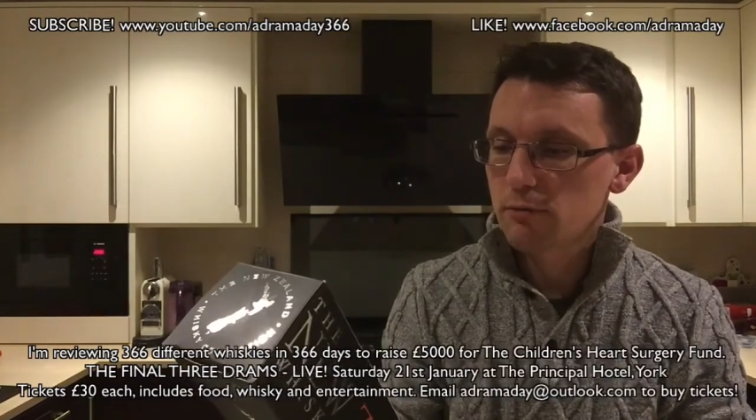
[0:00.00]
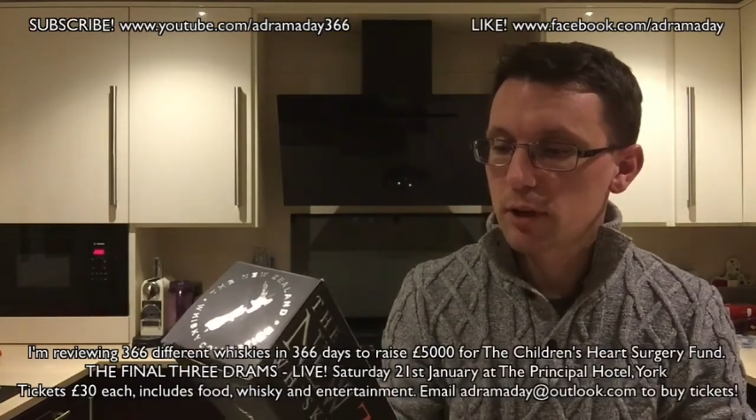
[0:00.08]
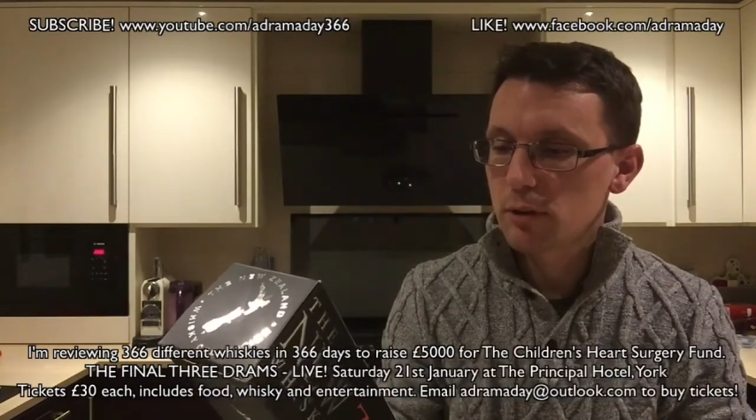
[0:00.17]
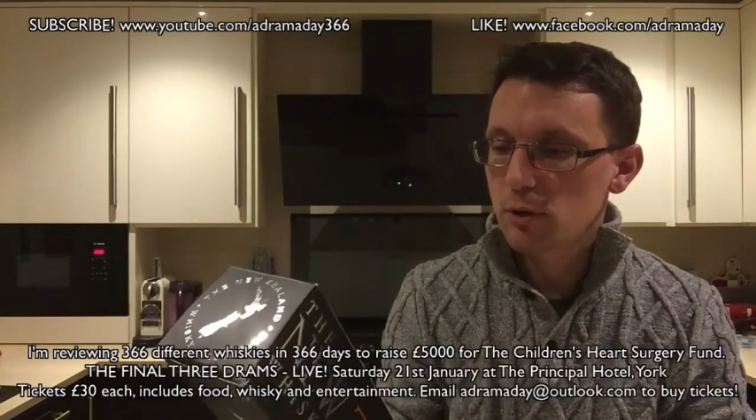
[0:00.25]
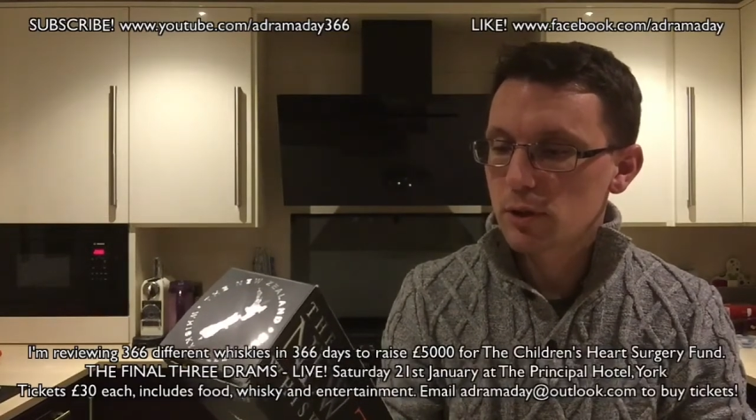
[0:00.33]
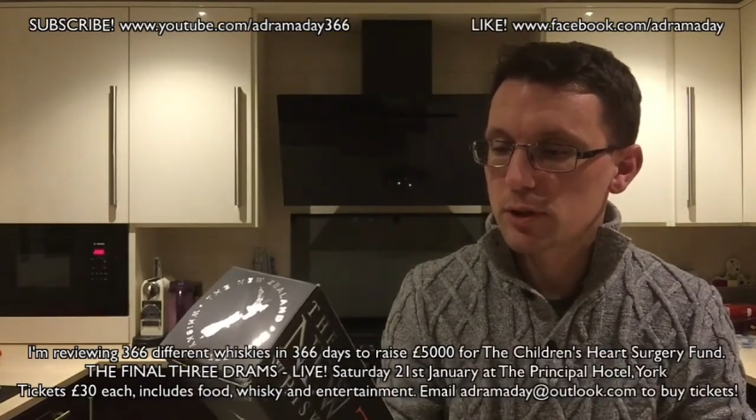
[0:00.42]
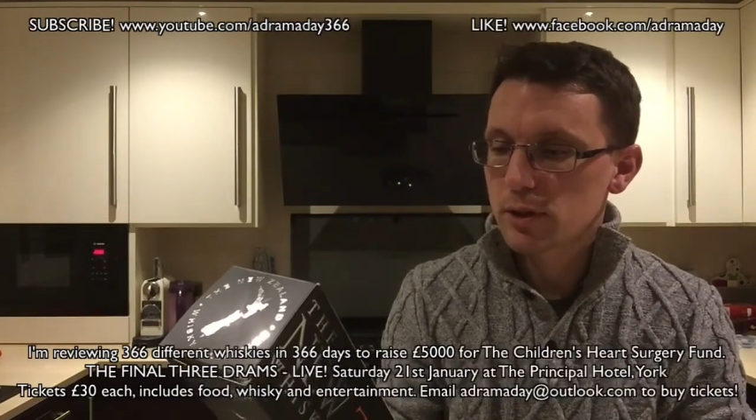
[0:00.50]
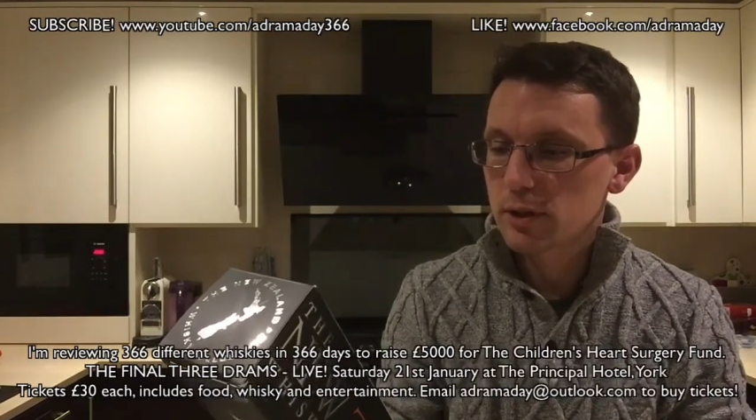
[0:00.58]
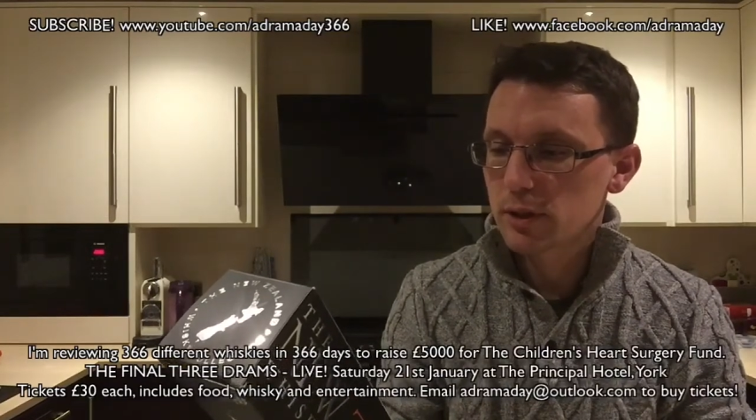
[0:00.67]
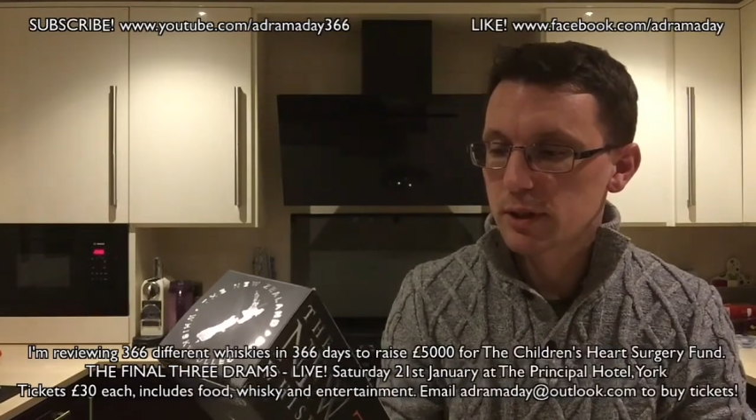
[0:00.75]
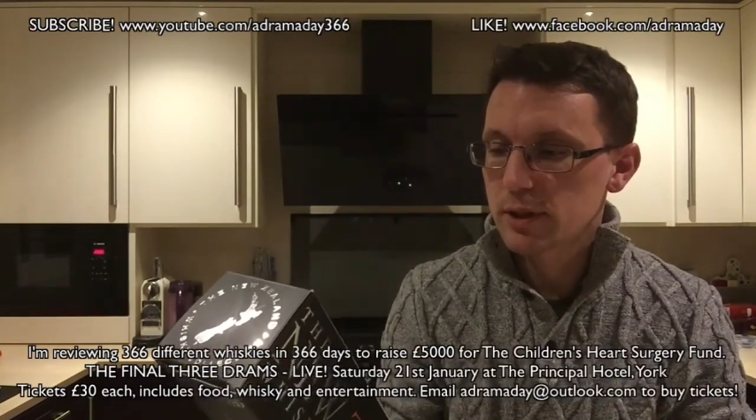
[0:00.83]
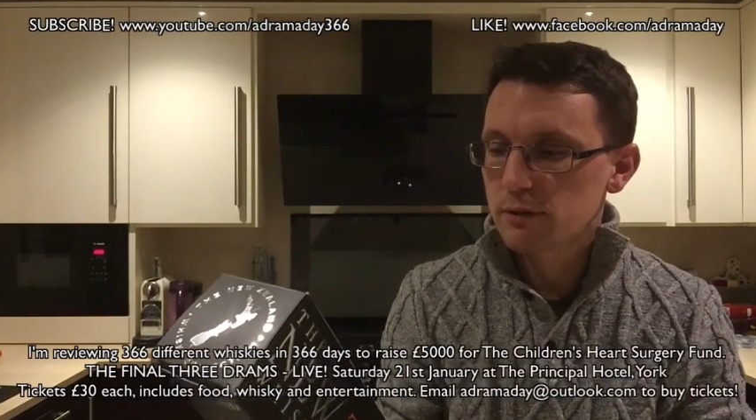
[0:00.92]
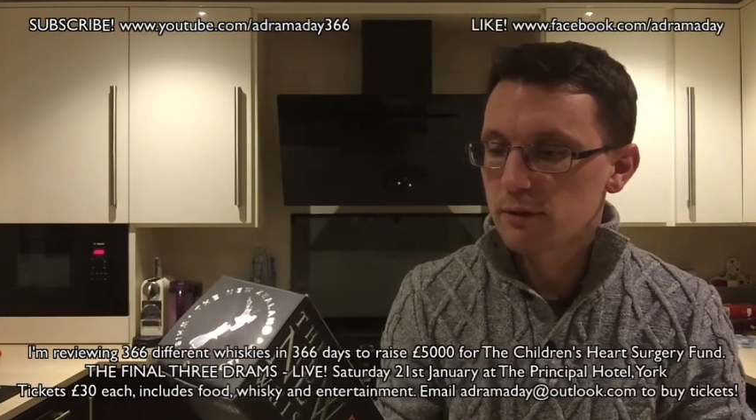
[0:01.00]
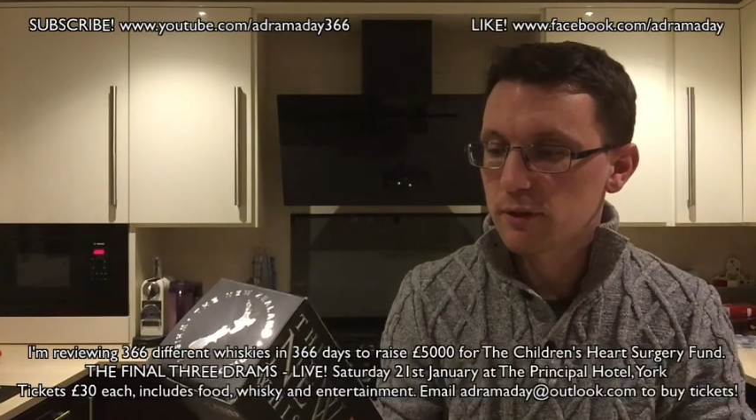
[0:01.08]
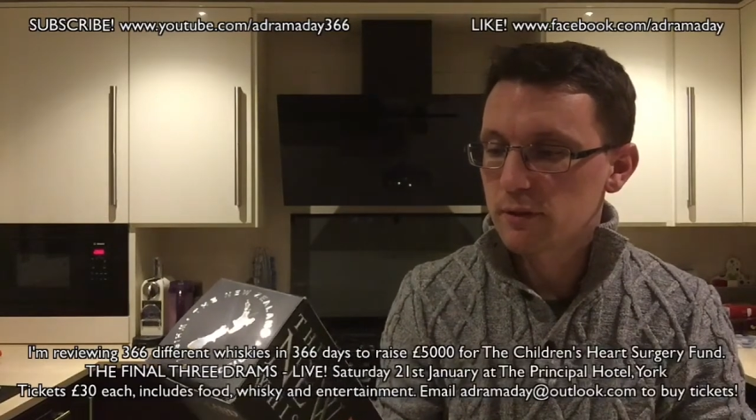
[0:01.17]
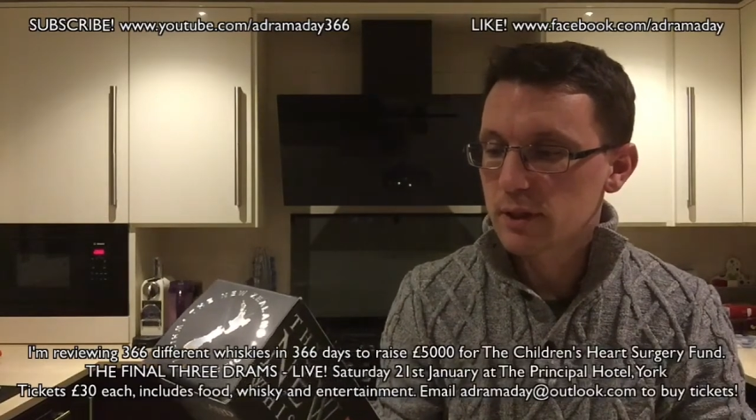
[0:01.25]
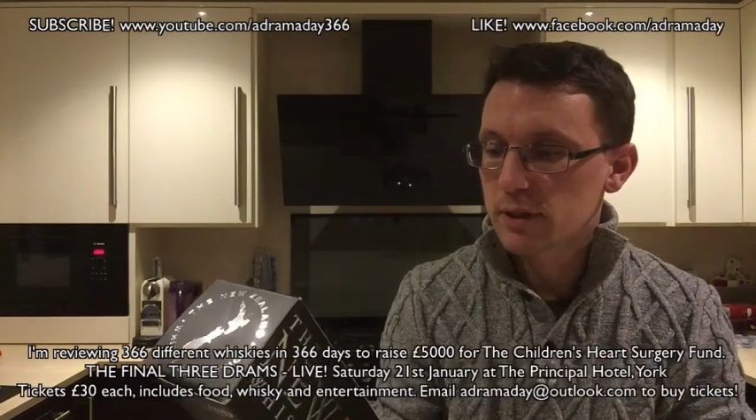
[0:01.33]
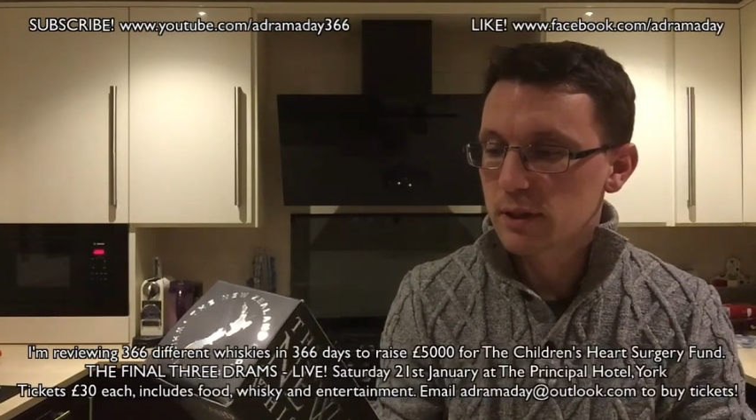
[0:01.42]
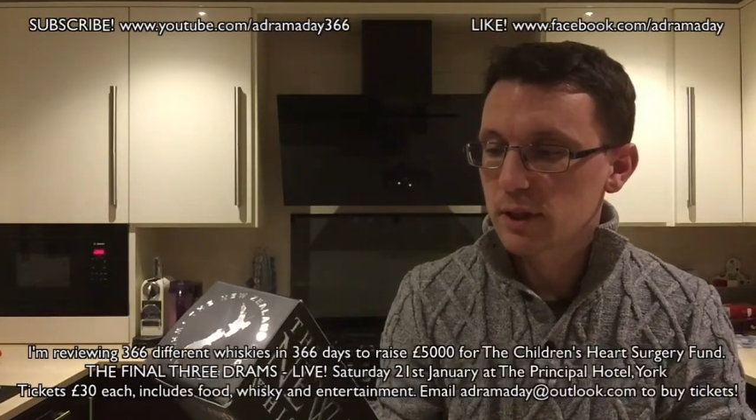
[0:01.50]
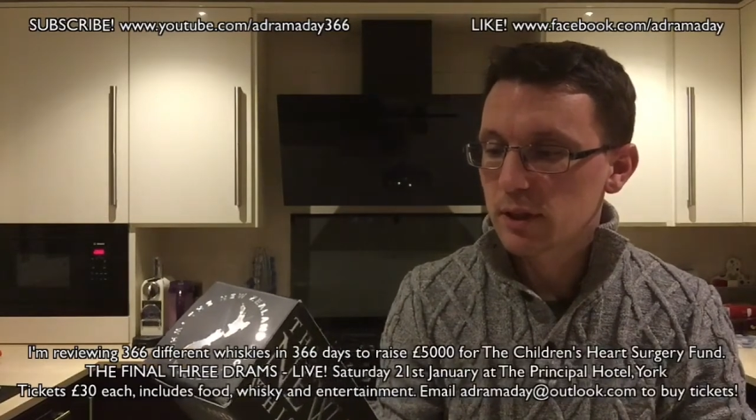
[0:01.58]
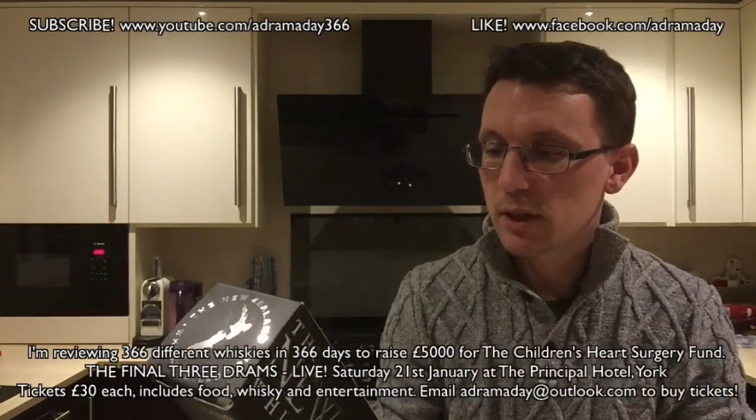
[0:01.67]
re-emerged in the 1950s, and in